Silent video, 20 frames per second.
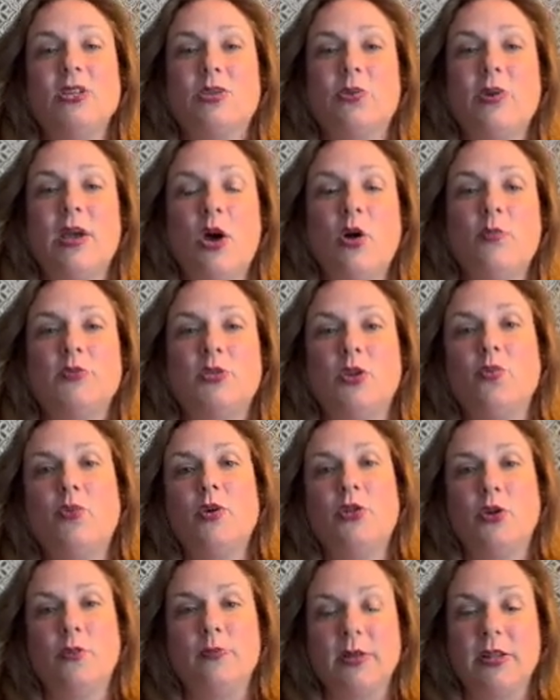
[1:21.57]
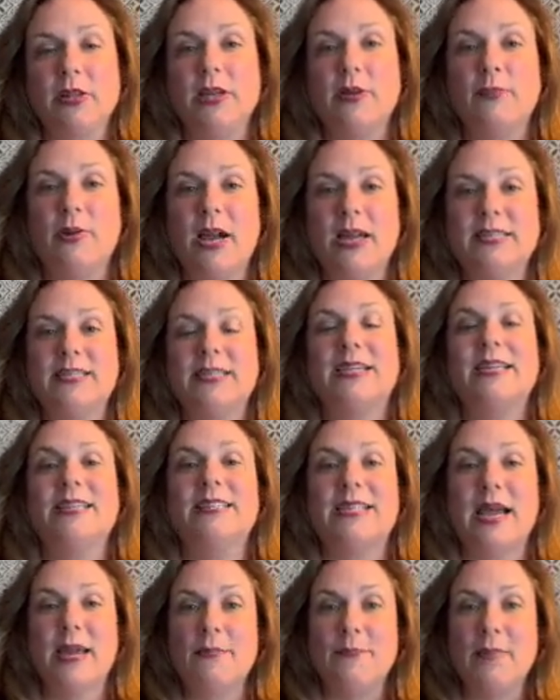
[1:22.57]
so it helps you with your billing, pricing,
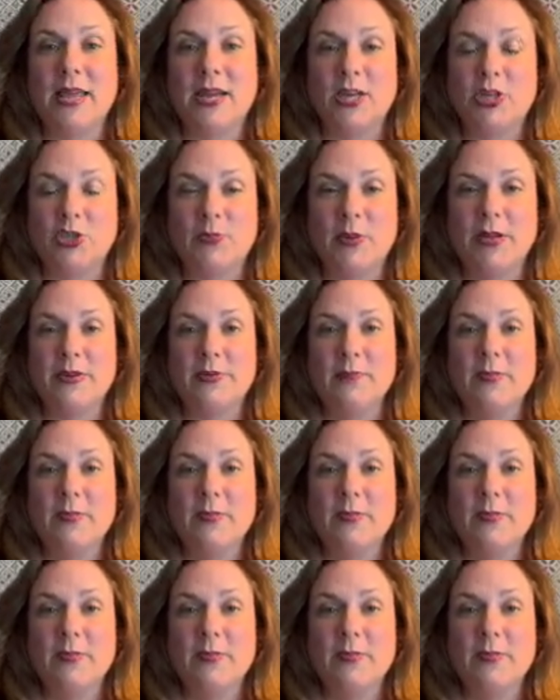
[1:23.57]
and time management.